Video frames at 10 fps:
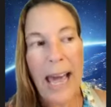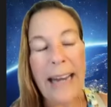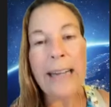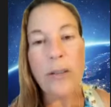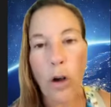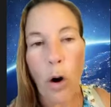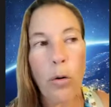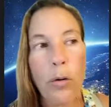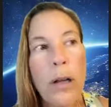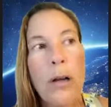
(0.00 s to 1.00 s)
And right. I
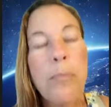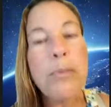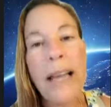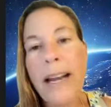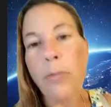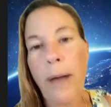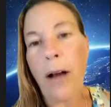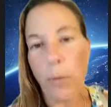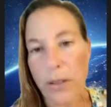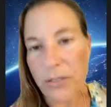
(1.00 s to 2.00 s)
don't play
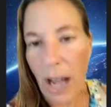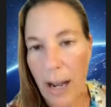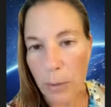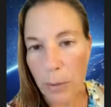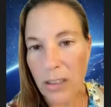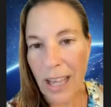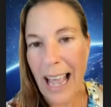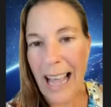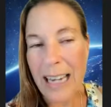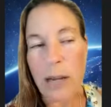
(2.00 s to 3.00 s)
around with time like
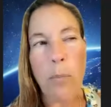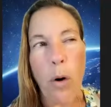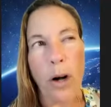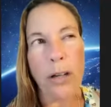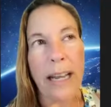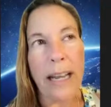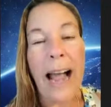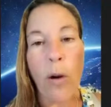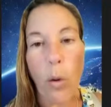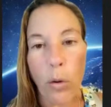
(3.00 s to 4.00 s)
that anymore. Like
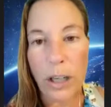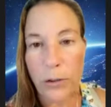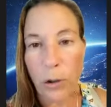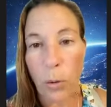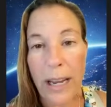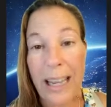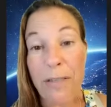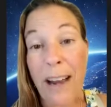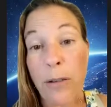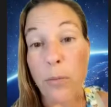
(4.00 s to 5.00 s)
I only do it
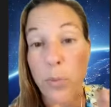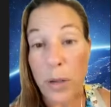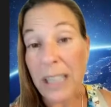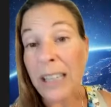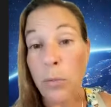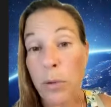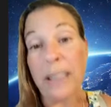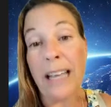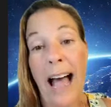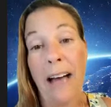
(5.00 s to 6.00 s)
if I really,
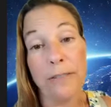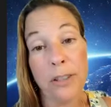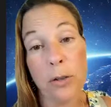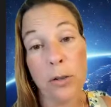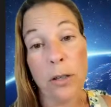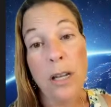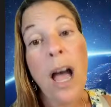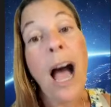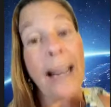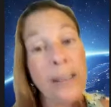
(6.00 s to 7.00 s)
really have to.
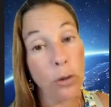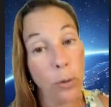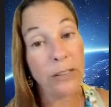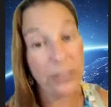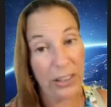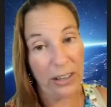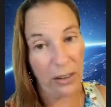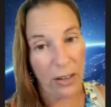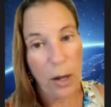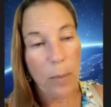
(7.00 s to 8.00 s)
I yeah. do it
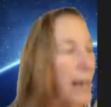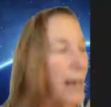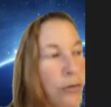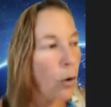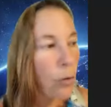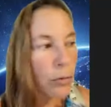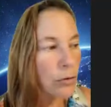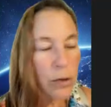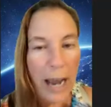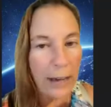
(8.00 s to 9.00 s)
still, but I don't
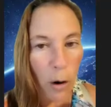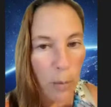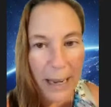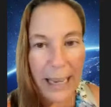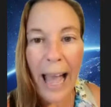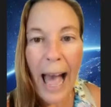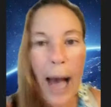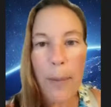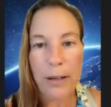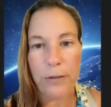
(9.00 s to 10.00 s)
I don't make a
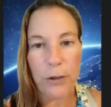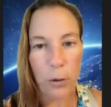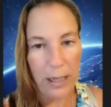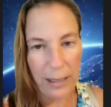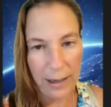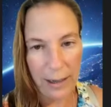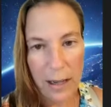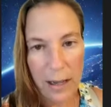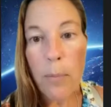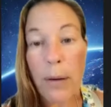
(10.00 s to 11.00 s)
habit of doing it,
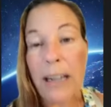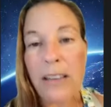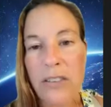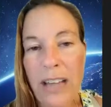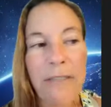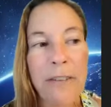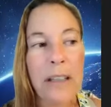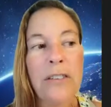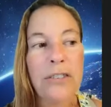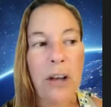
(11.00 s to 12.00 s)
but it's
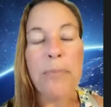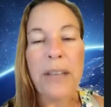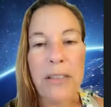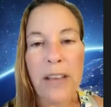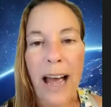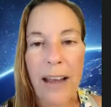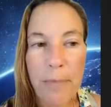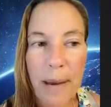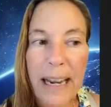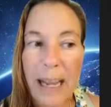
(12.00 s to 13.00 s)
definitely something that
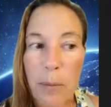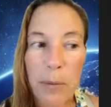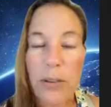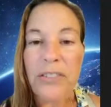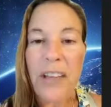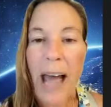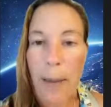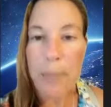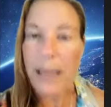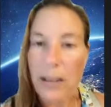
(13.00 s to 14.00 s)
I've been able to
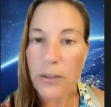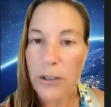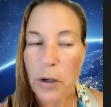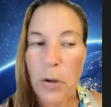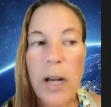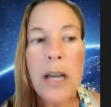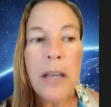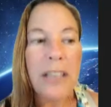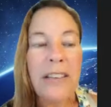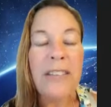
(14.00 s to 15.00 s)
tap into.
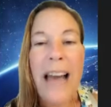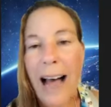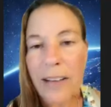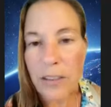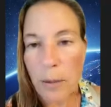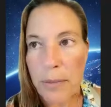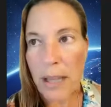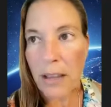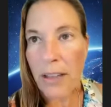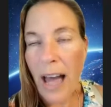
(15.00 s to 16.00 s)
That's yeah. not
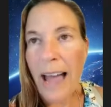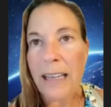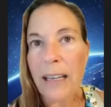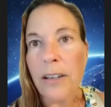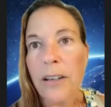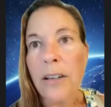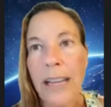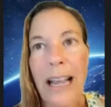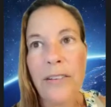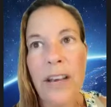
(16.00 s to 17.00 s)
something that I can,
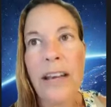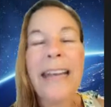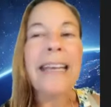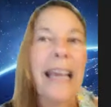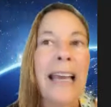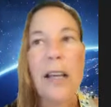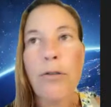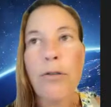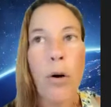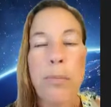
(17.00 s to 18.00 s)
like I said, I can't
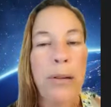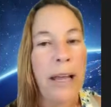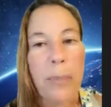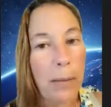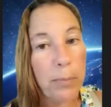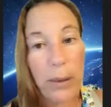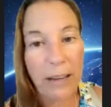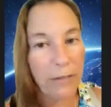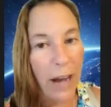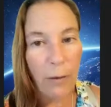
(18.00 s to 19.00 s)
give you a play by play
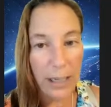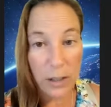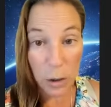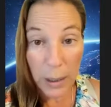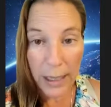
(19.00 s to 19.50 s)
of how I do